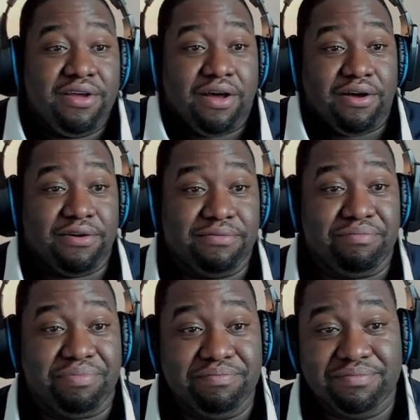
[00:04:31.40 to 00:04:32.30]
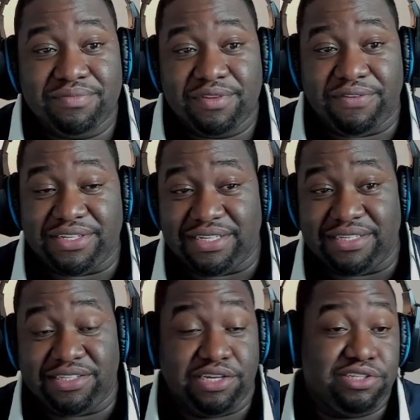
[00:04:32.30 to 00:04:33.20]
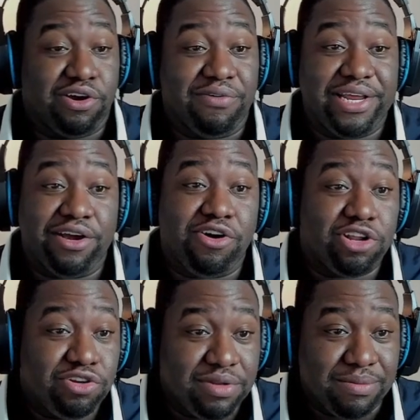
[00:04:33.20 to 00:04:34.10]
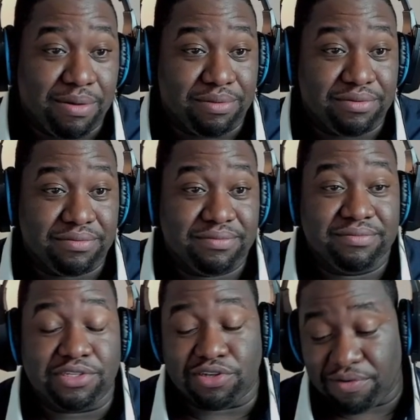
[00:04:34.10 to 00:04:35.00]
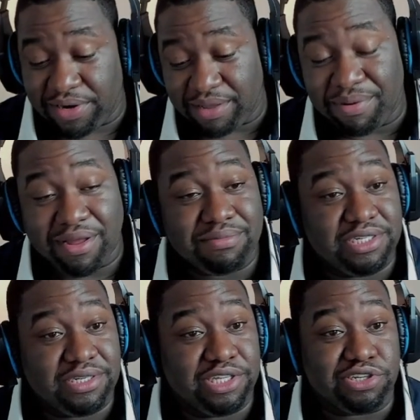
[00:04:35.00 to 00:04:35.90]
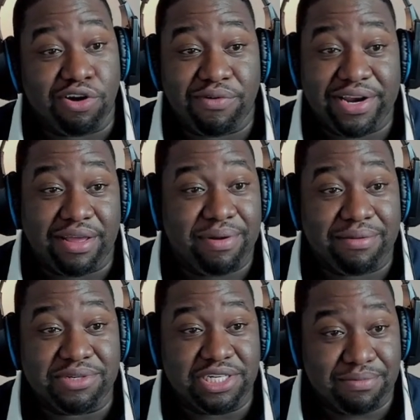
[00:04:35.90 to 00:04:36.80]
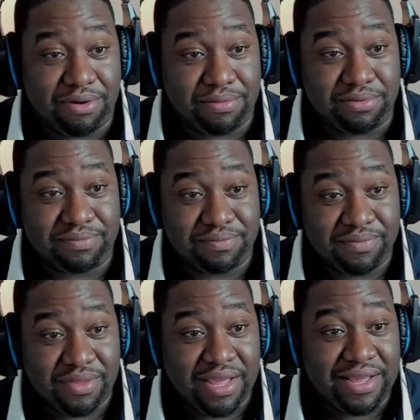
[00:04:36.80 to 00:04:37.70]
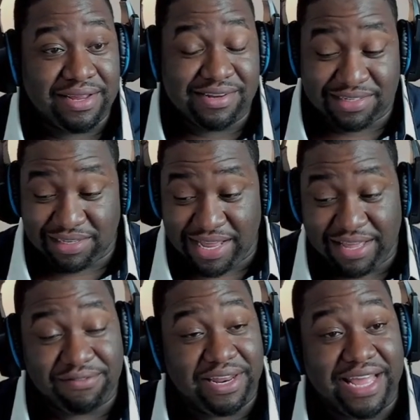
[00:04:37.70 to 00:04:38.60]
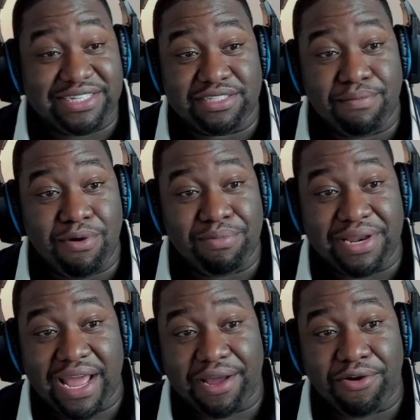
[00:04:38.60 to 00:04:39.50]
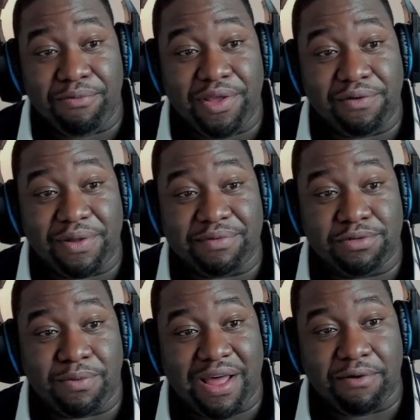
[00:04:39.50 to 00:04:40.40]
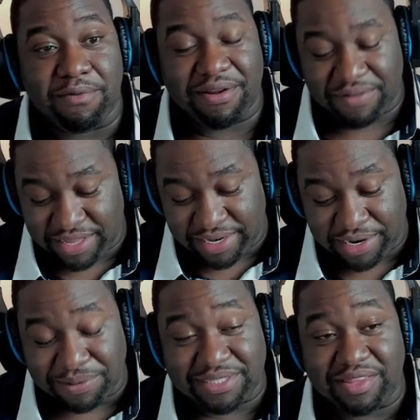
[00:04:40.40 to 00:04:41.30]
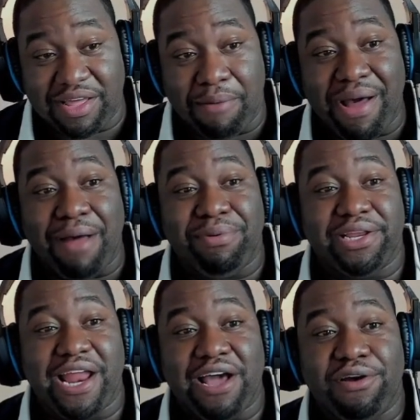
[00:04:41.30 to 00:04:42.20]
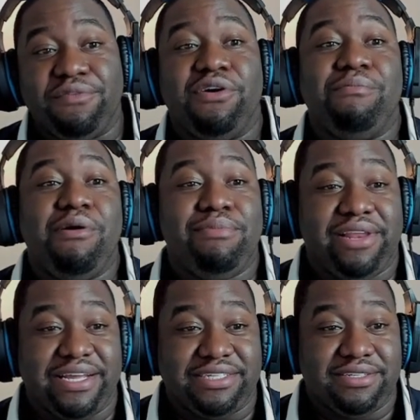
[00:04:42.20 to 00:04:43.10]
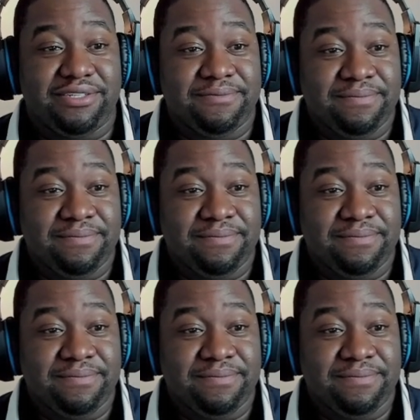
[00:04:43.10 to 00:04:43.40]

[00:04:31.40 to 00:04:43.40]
um, for instance, there's already a Call of Duty mobile. It's already a pub. It's already a PUBG mobile. There's a League of Legends mobile now called League of Legends Wild Rift, and then there was a popular knockoff called Mobile Legends.